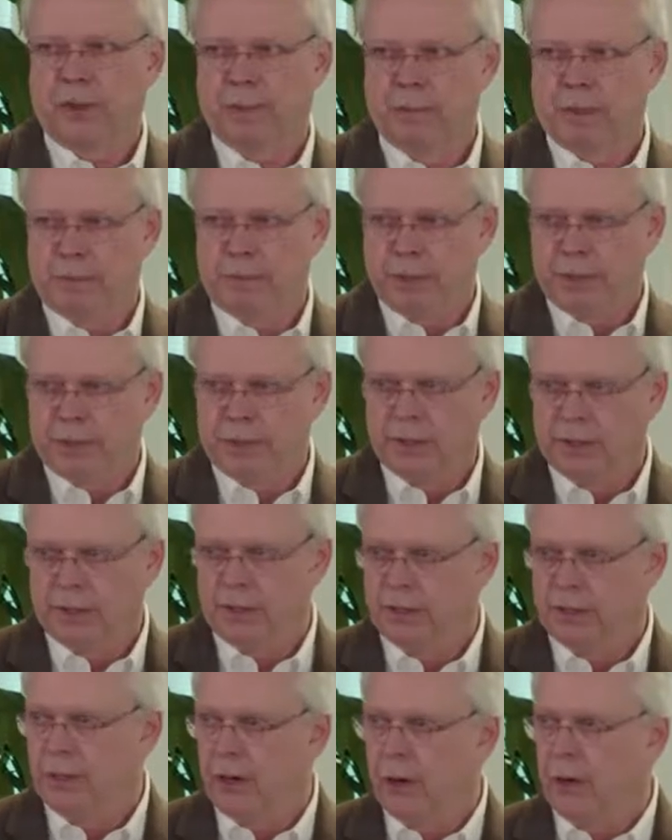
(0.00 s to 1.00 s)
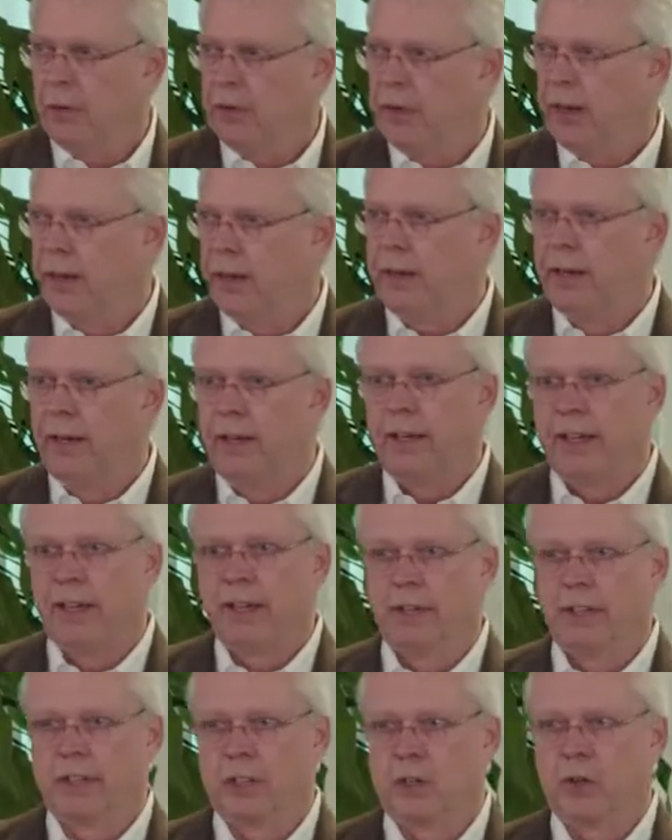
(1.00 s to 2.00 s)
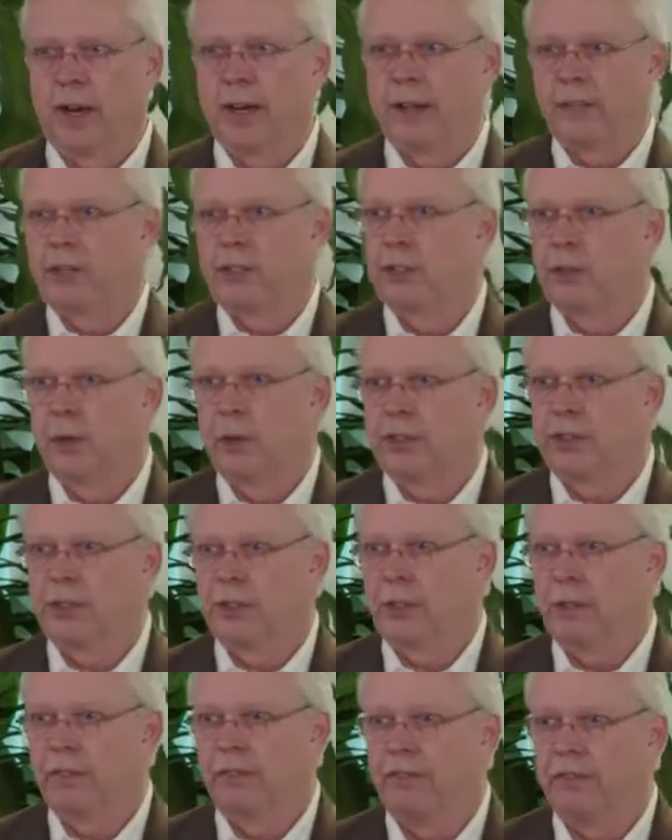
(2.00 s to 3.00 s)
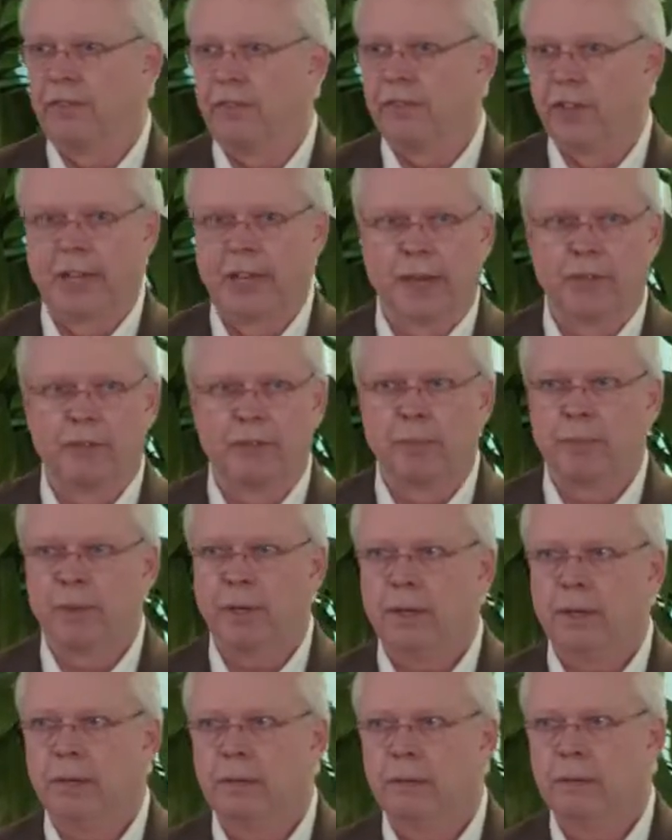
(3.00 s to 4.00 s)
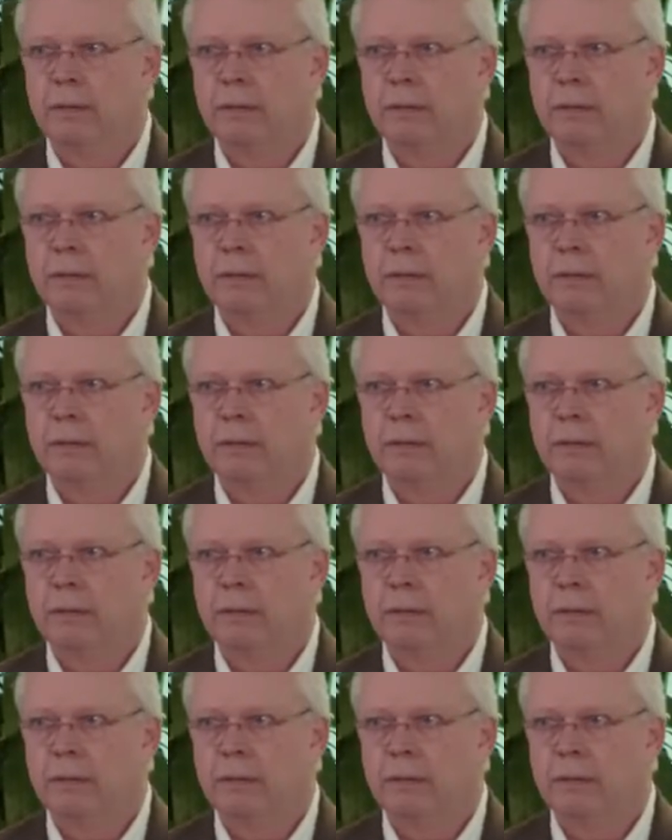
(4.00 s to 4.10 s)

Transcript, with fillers: family businesses know that it is the greatest source of philanthropy